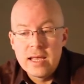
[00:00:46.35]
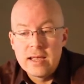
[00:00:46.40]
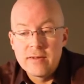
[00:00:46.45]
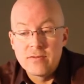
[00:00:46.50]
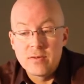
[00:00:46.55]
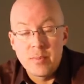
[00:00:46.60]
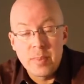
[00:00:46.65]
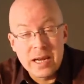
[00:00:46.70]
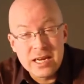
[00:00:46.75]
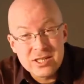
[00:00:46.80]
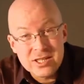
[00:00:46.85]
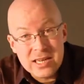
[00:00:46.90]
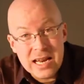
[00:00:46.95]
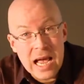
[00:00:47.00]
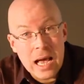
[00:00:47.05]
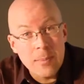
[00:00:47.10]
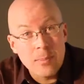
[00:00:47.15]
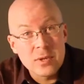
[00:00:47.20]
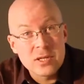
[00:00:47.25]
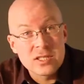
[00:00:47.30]
If the patient
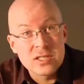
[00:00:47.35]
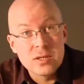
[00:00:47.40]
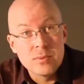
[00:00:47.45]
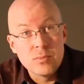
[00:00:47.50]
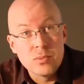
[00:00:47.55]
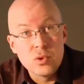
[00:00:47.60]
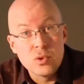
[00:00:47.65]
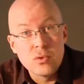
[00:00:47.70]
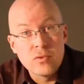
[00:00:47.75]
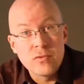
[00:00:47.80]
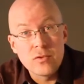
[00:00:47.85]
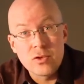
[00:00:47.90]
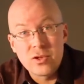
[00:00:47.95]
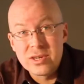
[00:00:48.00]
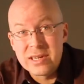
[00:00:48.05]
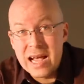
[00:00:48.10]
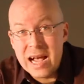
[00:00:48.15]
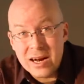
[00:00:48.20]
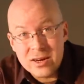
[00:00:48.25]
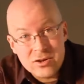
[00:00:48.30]
happens to move or the
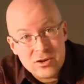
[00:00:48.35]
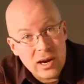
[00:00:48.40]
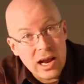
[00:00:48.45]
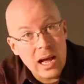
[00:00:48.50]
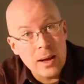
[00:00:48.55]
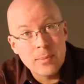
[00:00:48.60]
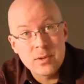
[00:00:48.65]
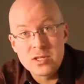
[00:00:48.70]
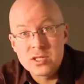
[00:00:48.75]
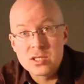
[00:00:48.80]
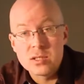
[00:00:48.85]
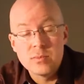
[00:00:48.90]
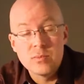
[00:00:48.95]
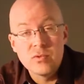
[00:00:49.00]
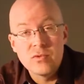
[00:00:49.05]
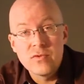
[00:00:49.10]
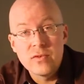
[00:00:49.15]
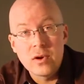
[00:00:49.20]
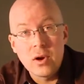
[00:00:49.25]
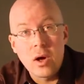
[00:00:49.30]
doctor happens to
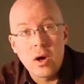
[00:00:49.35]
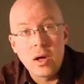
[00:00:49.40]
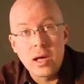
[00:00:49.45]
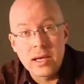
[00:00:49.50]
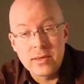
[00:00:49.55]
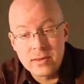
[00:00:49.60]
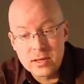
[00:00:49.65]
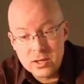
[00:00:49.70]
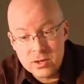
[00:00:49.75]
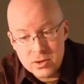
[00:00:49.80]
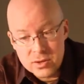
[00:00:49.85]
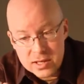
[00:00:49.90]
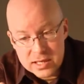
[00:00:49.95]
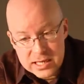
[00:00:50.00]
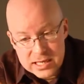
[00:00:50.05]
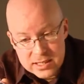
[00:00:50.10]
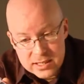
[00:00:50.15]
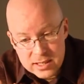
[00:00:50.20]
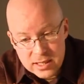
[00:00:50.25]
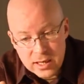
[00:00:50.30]
move at all, I think you can
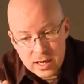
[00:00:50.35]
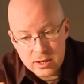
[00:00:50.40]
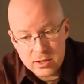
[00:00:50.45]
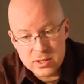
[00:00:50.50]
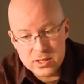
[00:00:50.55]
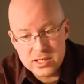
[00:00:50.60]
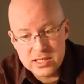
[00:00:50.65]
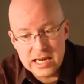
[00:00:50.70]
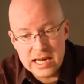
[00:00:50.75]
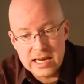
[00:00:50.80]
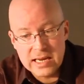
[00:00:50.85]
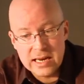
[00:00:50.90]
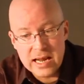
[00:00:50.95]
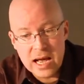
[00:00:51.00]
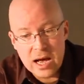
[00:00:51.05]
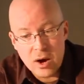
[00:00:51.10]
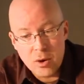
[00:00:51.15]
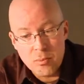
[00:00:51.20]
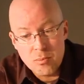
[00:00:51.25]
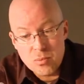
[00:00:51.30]
easily understand
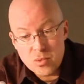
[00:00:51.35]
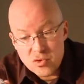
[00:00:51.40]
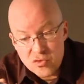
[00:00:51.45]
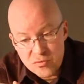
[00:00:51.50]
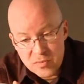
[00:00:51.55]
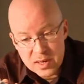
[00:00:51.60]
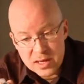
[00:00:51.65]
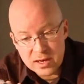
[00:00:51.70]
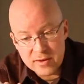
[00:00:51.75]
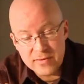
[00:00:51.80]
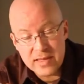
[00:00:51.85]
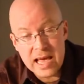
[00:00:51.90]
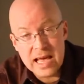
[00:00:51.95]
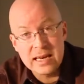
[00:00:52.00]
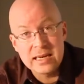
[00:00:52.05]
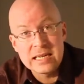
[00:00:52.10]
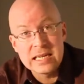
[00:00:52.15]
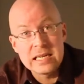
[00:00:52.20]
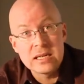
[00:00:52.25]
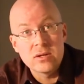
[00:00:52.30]
how movement of
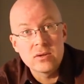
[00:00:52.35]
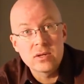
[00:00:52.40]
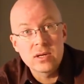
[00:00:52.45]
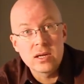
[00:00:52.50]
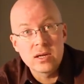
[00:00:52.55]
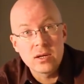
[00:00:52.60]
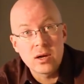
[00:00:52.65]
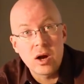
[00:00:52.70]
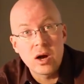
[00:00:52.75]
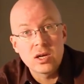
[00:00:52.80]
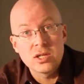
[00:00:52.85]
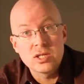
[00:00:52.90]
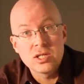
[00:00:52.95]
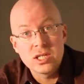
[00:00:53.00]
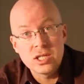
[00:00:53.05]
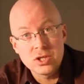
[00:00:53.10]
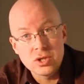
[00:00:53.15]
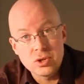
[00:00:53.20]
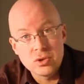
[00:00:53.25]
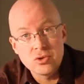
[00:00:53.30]
that needle can cause
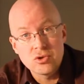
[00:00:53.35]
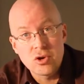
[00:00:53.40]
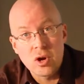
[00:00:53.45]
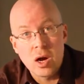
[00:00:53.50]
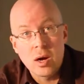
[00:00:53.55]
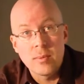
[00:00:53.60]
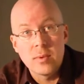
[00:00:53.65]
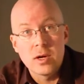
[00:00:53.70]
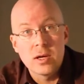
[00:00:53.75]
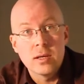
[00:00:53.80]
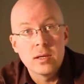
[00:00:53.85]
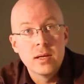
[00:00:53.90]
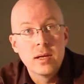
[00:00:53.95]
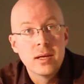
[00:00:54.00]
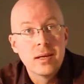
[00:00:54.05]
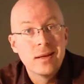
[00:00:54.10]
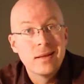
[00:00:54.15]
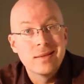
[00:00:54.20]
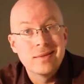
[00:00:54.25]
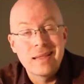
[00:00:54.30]
tissue trauma,
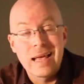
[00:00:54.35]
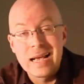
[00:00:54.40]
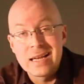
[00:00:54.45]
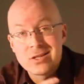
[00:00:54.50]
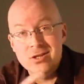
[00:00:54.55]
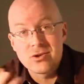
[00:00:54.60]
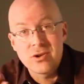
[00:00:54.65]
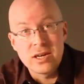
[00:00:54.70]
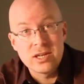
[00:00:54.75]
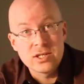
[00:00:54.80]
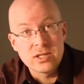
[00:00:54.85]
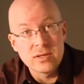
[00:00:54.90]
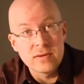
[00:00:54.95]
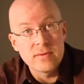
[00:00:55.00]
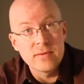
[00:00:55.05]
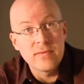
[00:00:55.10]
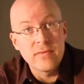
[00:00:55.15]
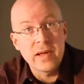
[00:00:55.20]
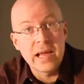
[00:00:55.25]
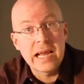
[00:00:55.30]
laceration
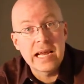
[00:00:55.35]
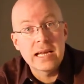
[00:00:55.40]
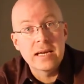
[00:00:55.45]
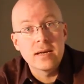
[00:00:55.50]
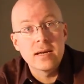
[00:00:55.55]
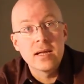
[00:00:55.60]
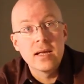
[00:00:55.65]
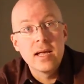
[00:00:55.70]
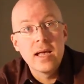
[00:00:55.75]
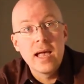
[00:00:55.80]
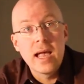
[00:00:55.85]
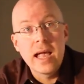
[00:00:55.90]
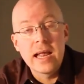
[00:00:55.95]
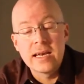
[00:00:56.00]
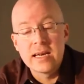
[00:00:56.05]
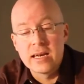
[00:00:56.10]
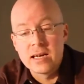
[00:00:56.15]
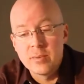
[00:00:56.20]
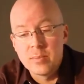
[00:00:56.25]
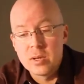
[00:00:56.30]
of the vein,
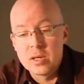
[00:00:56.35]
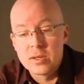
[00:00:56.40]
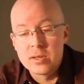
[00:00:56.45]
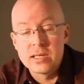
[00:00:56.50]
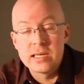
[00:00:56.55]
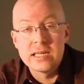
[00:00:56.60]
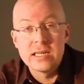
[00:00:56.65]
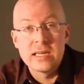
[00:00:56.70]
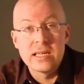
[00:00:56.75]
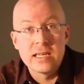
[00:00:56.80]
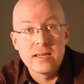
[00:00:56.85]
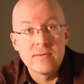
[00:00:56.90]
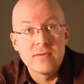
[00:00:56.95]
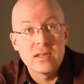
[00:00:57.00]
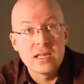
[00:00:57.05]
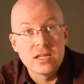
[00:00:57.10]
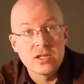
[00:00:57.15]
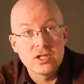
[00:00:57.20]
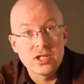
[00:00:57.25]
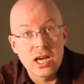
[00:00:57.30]
and inability to give
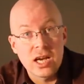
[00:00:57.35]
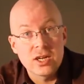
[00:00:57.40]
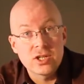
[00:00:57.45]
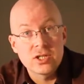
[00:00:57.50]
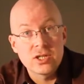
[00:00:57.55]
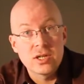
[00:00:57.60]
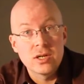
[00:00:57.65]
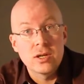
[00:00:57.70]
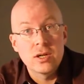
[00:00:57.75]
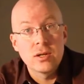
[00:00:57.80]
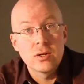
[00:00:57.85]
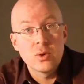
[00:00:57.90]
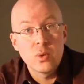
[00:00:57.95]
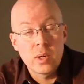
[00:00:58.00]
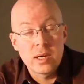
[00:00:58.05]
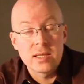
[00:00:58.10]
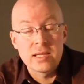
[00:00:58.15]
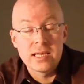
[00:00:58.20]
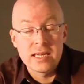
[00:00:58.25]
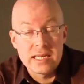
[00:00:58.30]
the injection
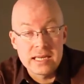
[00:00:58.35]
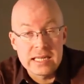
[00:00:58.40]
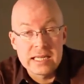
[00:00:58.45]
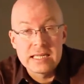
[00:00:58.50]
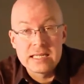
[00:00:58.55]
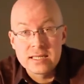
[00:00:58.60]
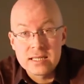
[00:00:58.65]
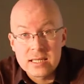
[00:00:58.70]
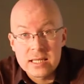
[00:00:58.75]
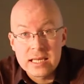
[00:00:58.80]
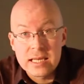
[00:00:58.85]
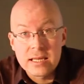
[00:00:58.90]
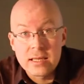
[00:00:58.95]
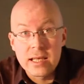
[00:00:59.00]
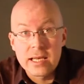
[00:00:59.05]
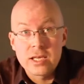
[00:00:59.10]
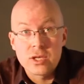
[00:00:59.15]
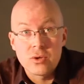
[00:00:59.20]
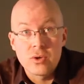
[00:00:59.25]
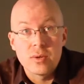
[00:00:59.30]
quickly and easily
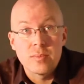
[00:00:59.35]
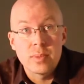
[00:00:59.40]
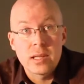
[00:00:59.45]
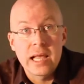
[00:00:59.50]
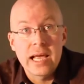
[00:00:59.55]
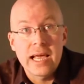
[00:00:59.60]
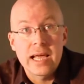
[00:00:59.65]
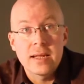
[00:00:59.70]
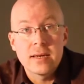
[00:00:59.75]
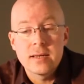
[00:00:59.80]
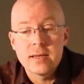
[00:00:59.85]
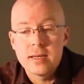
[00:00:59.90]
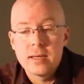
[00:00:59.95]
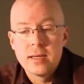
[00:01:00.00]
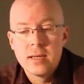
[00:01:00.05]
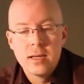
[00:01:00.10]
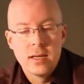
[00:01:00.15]
like you had planned.